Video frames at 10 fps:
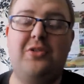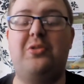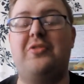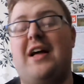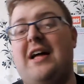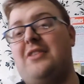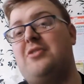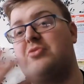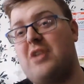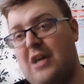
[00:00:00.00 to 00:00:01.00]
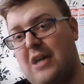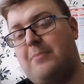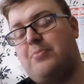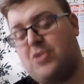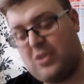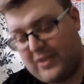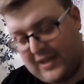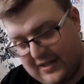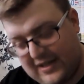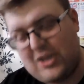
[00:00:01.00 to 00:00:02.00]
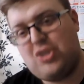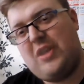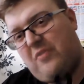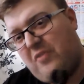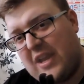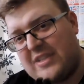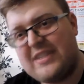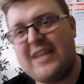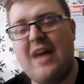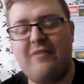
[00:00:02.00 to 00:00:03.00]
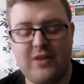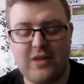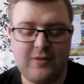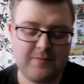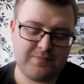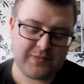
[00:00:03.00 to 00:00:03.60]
or the handles up so they can actually fit together.